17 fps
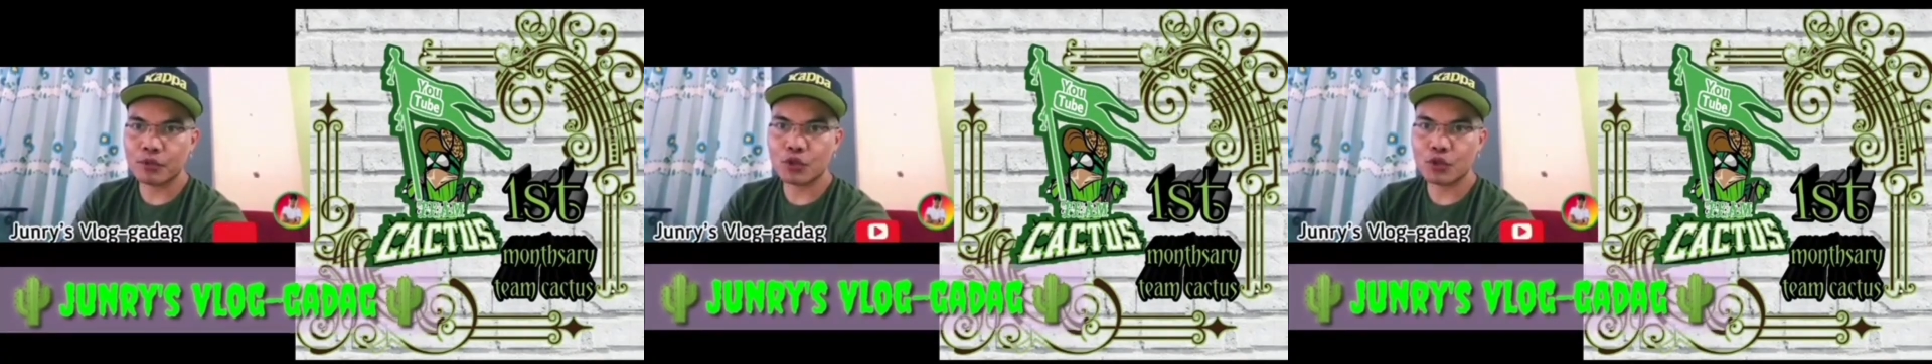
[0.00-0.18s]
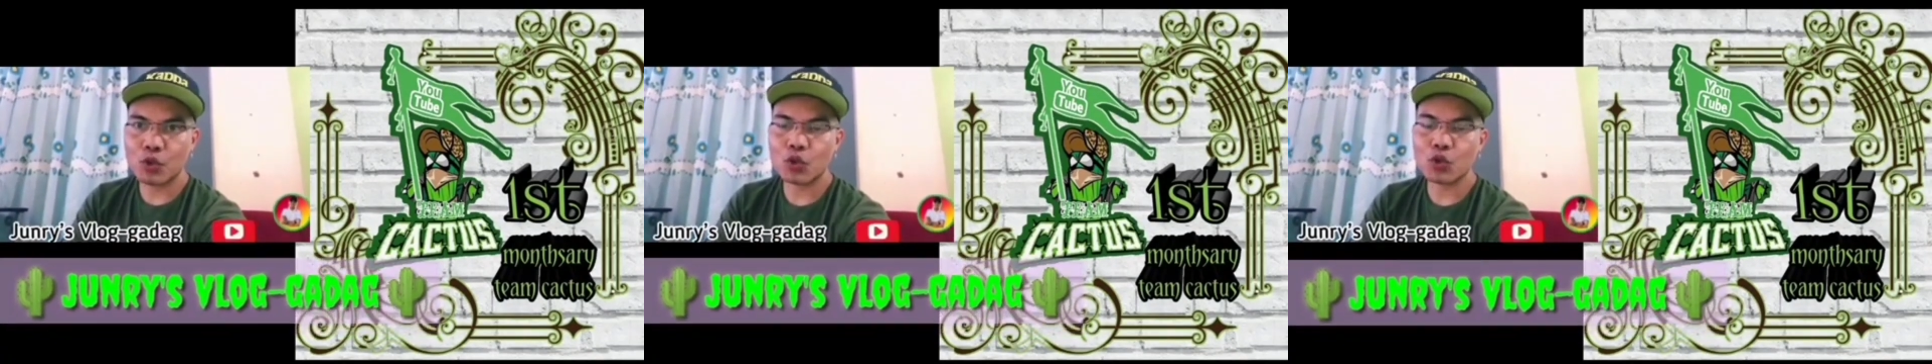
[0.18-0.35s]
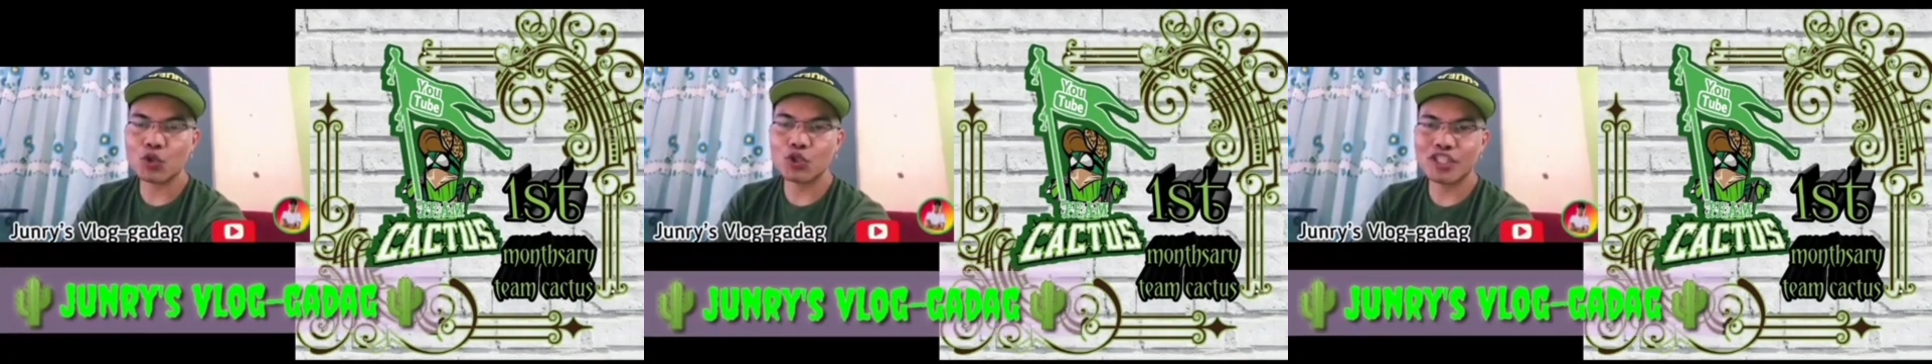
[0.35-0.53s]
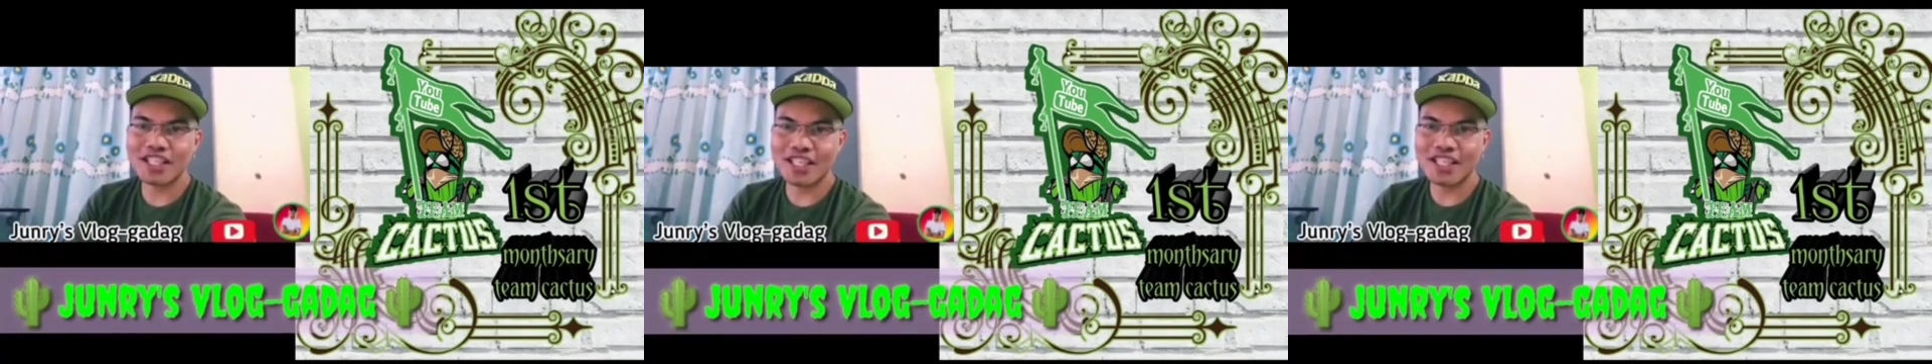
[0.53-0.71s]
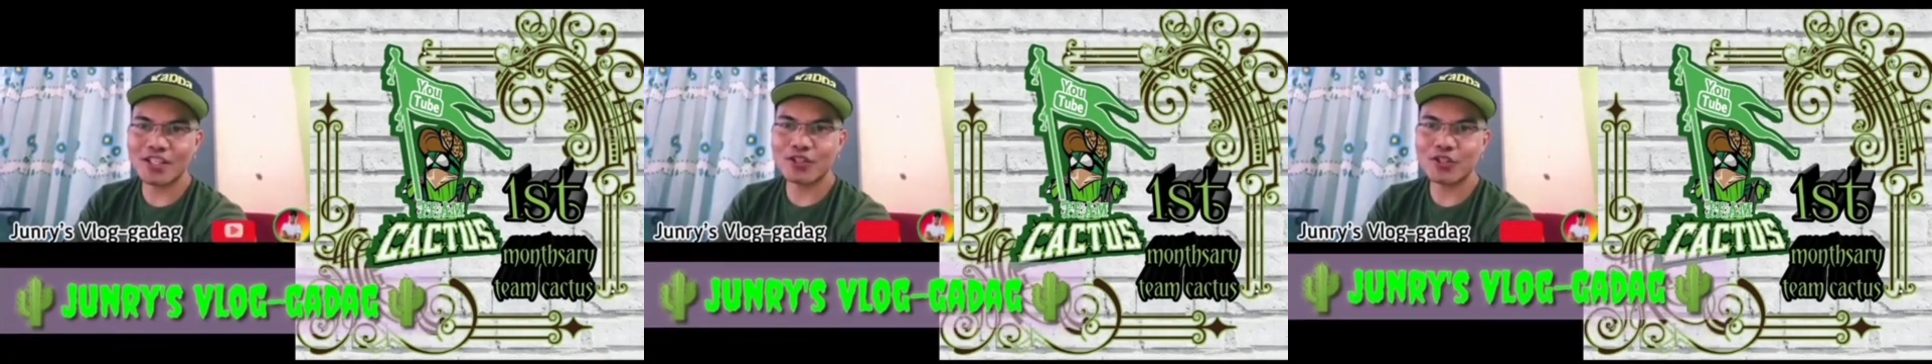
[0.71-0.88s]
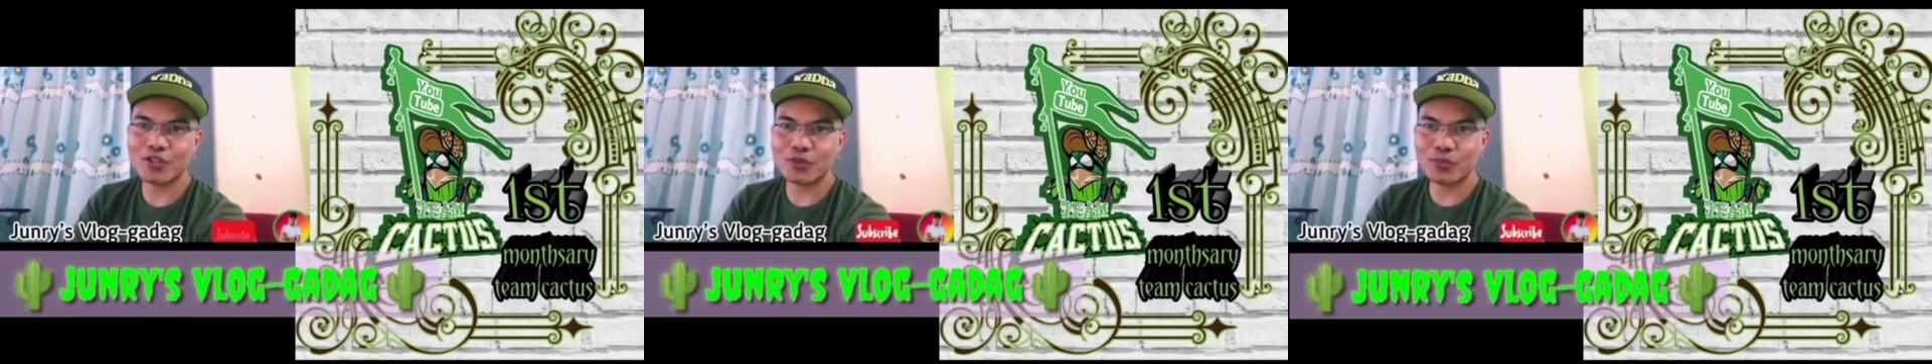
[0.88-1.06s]
So
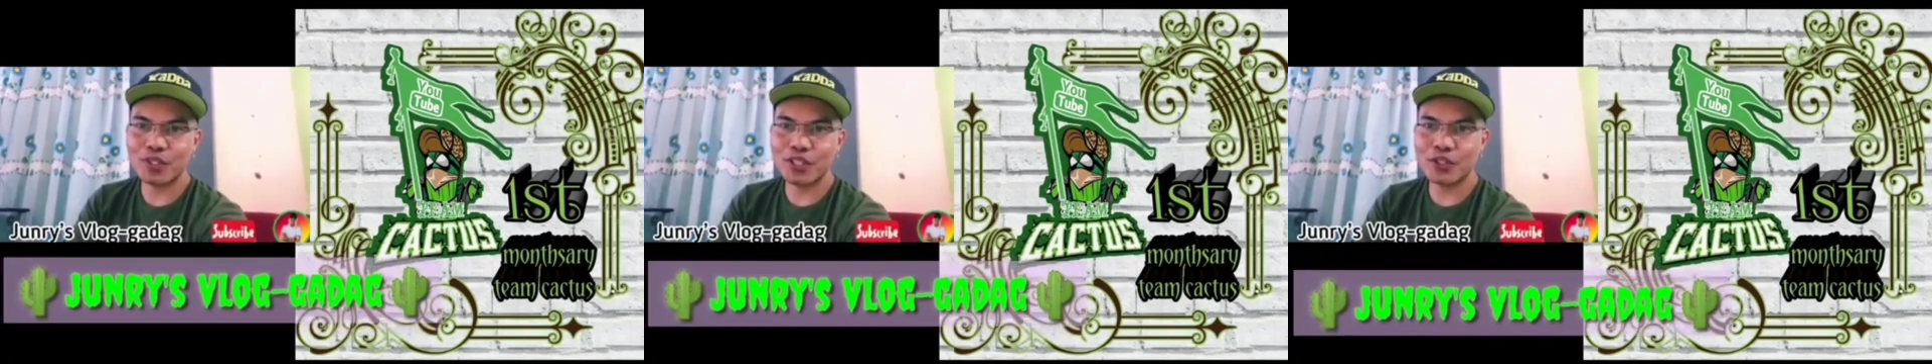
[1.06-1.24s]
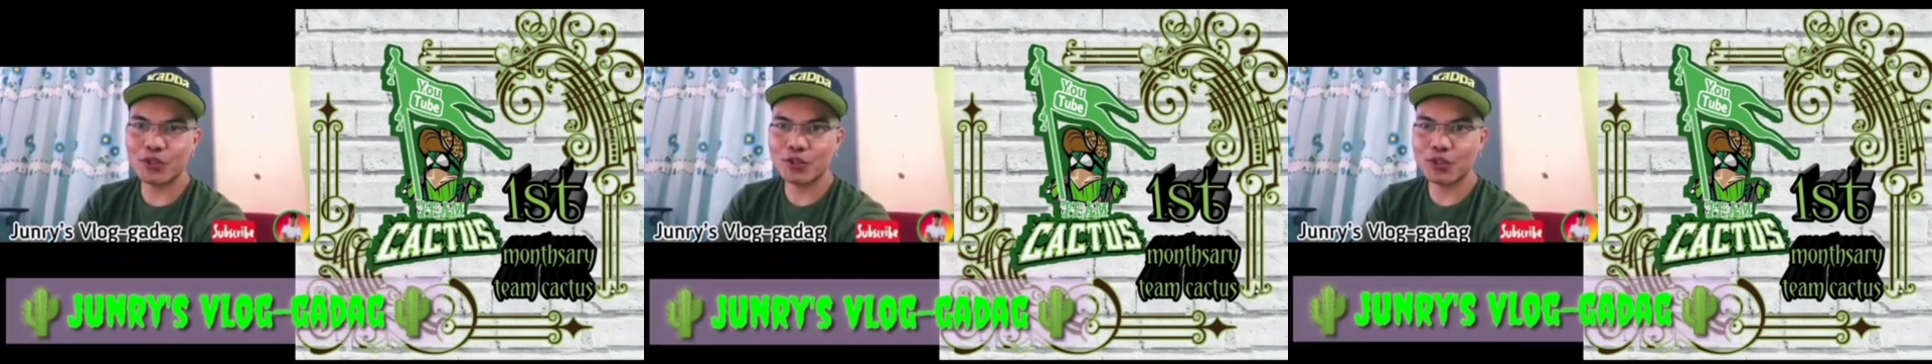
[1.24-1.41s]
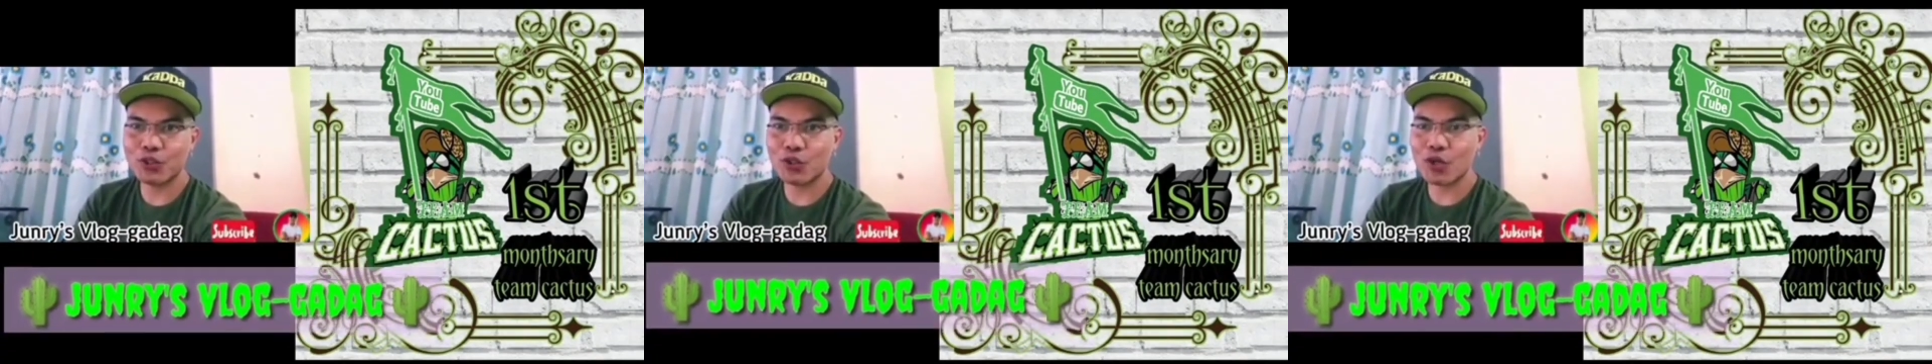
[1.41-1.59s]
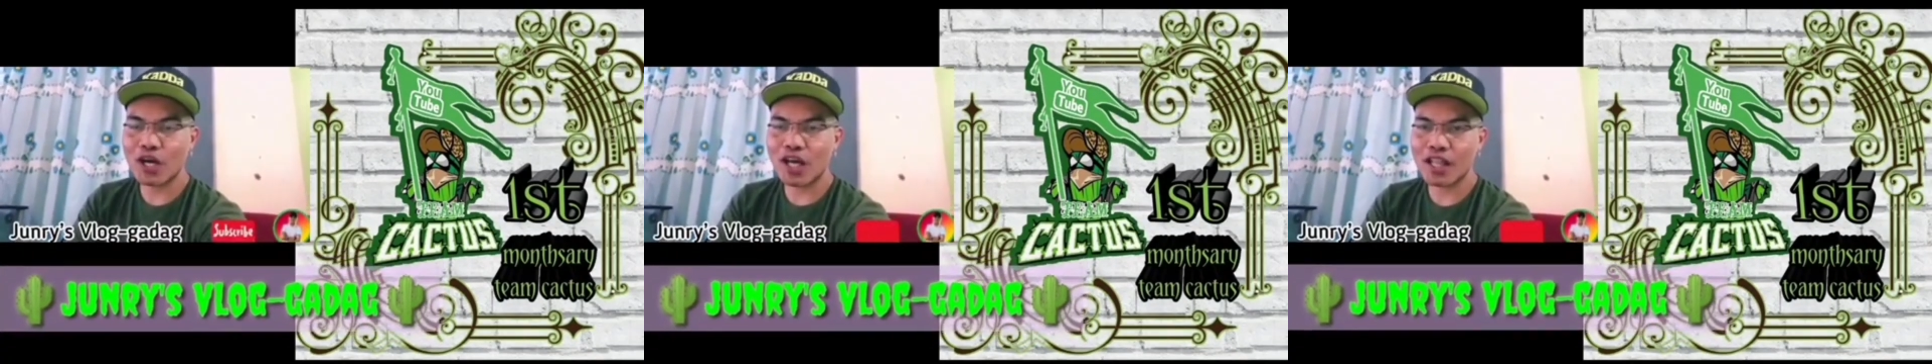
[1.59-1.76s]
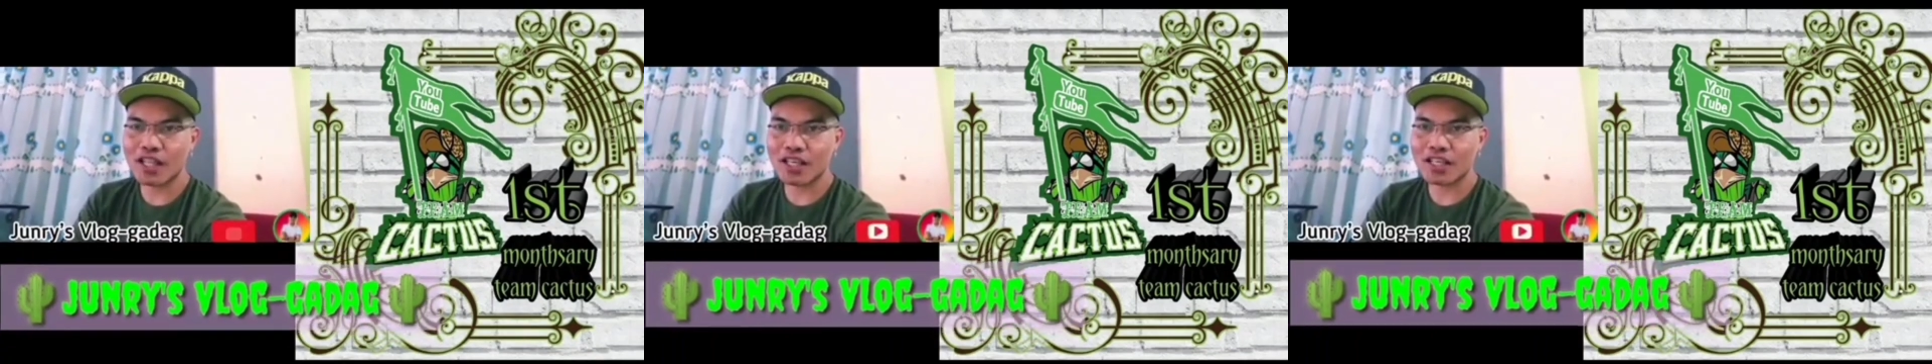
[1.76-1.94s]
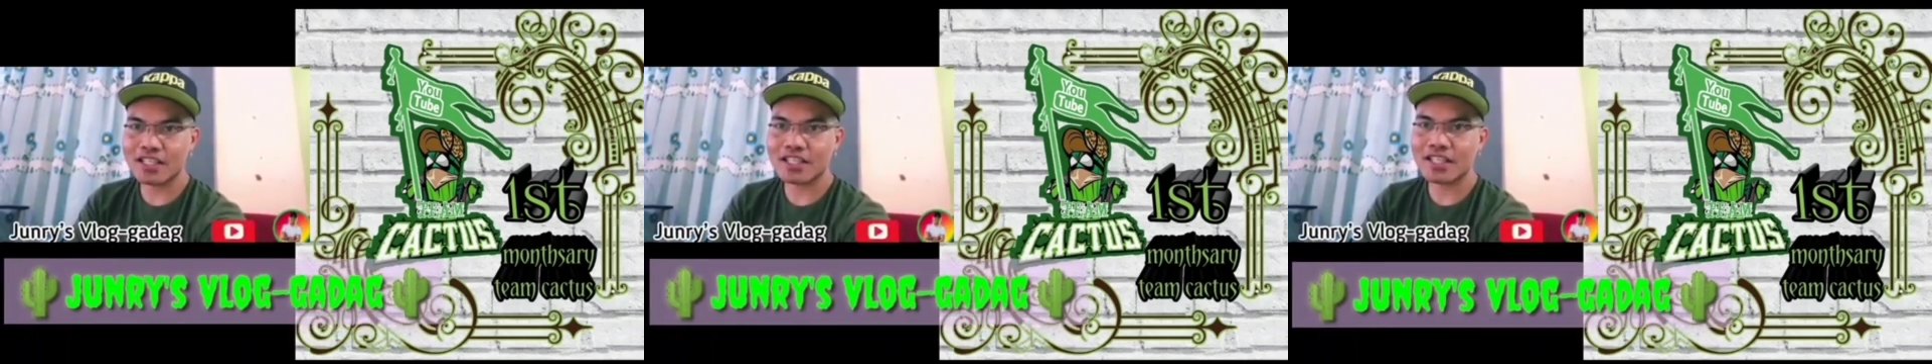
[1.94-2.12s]
continue to be good to
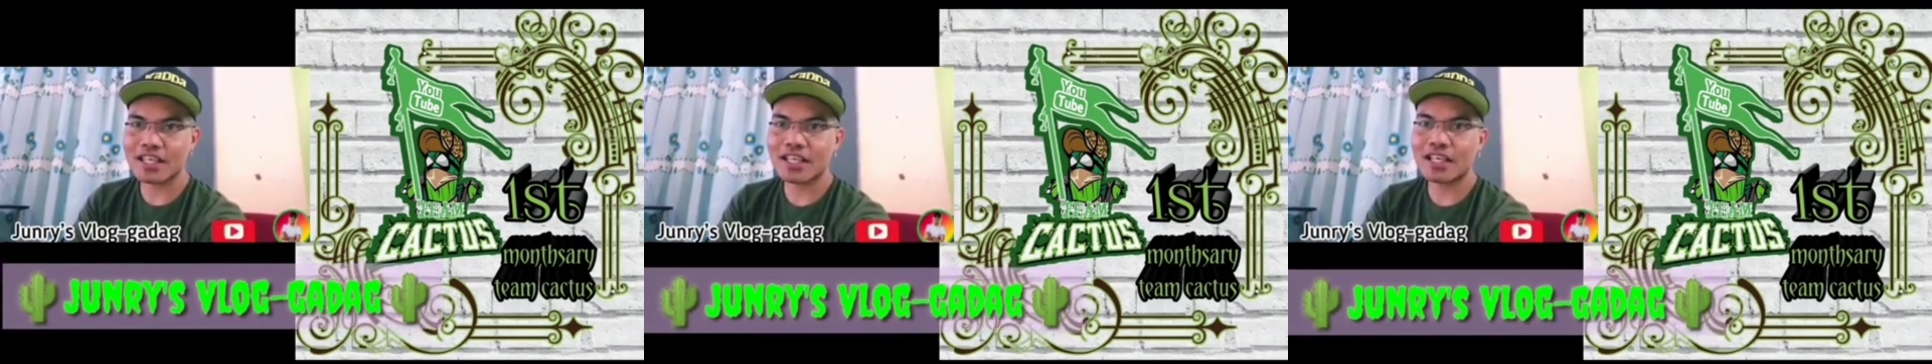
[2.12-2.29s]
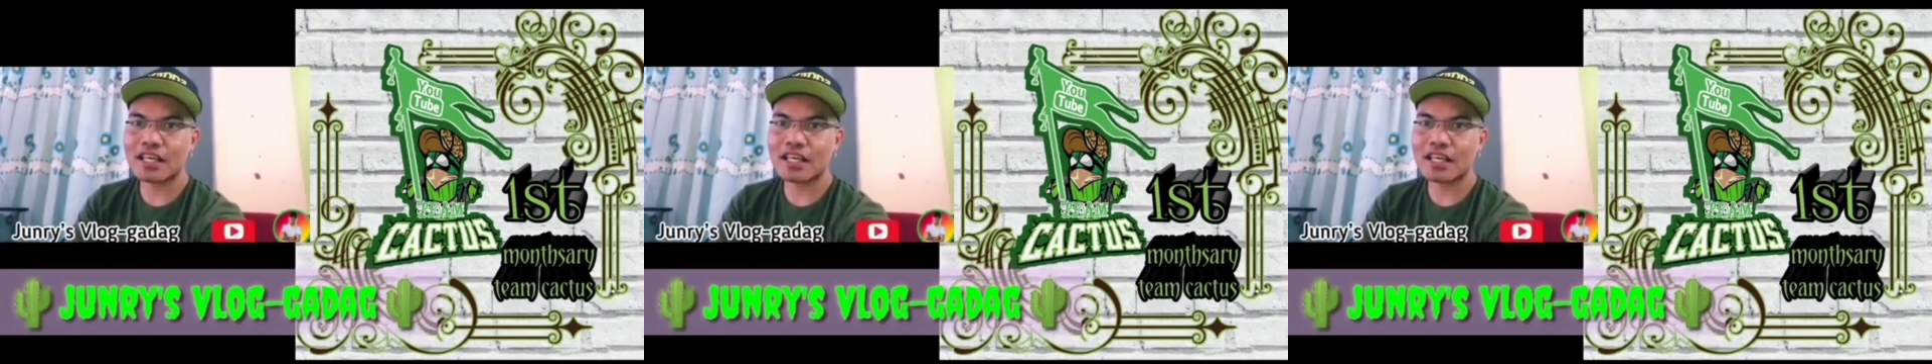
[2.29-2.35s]
others